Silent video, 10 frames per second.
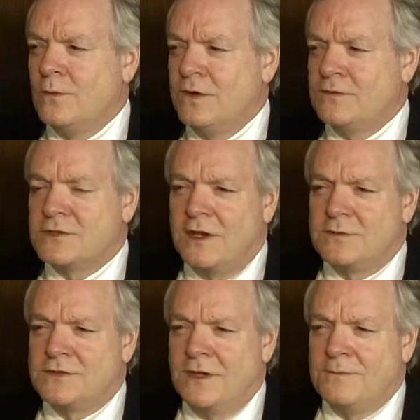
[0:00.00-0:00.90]
We've
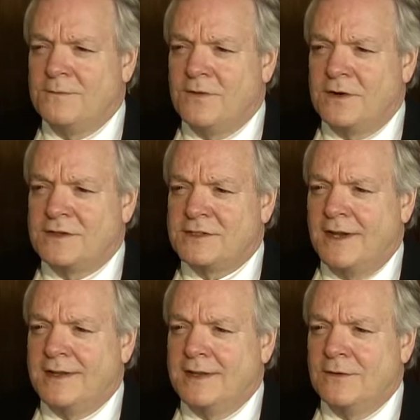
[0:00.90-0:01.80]
discovered something very
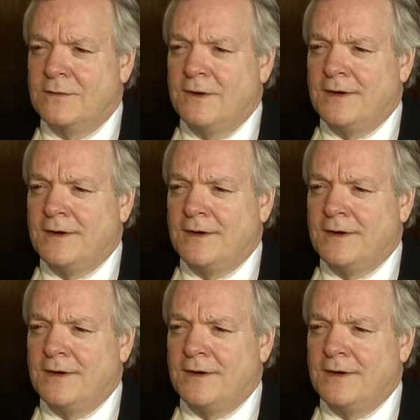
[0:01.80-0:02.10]
exciting.